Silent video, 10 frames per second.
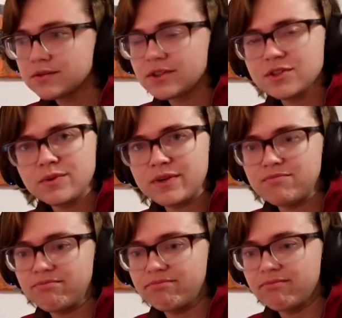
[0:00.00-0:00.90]
because
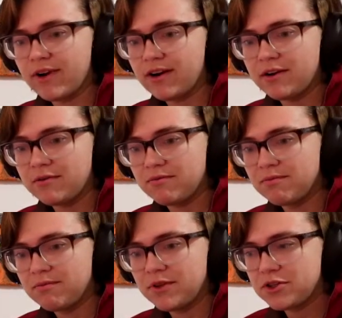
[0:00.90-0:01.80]
I don't know,
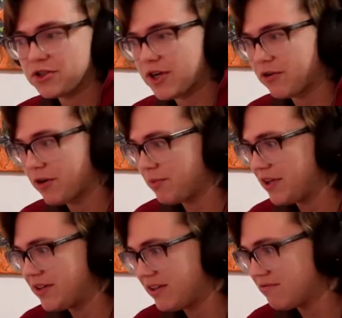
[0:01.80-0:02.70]
the church I grew up
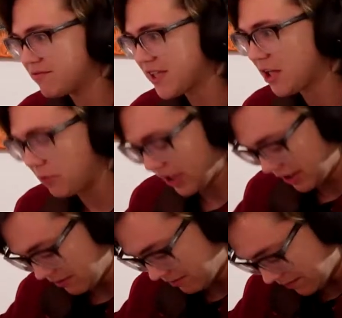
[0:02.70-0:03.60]
in didn't celebrate it.